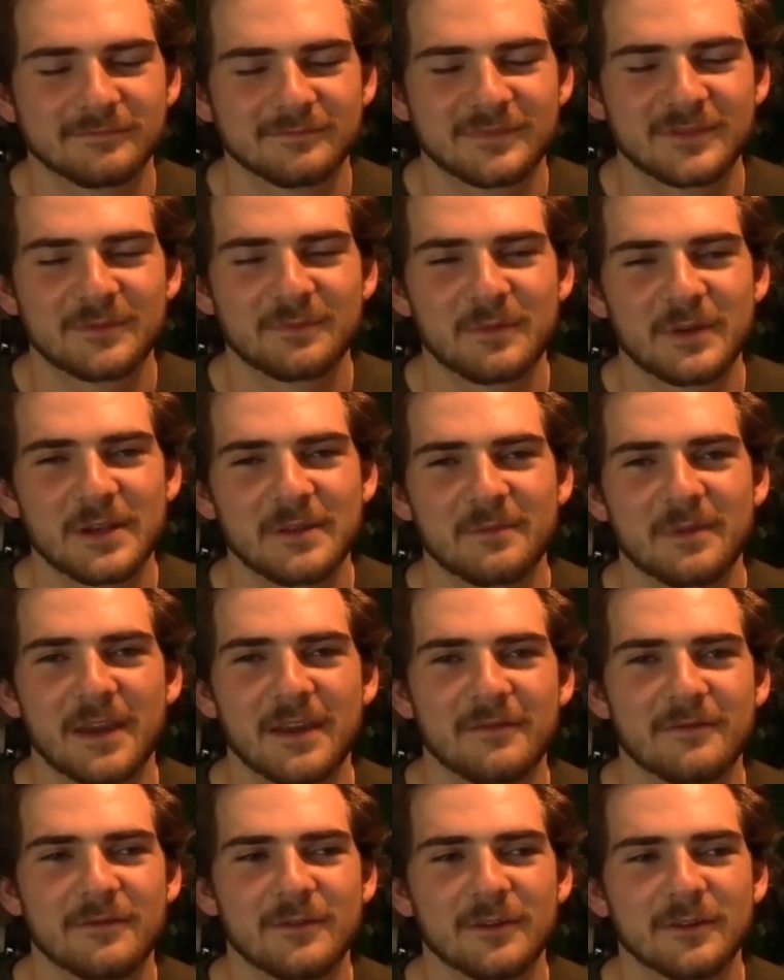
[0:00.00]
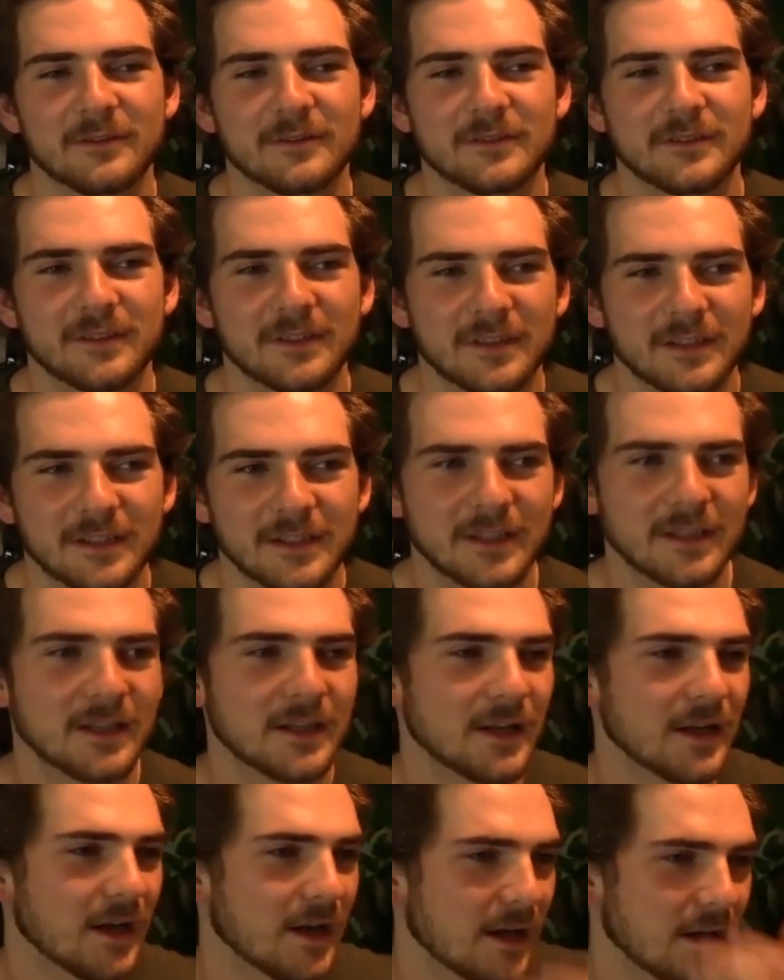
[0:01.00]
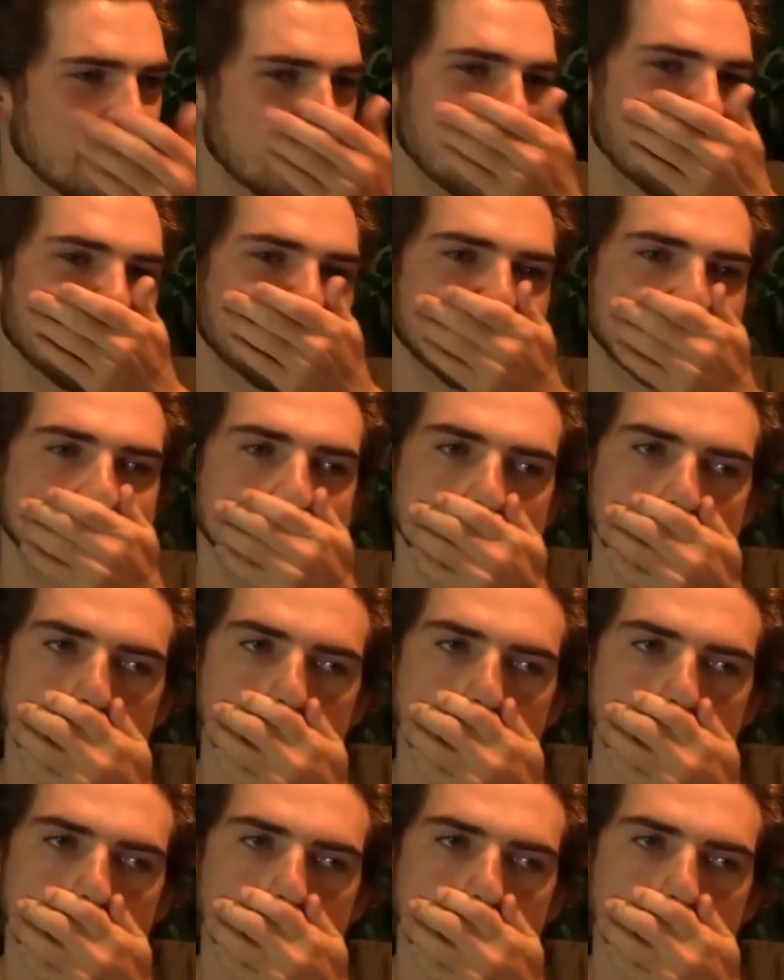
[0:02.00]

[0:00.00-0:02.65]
it's pretty painful. I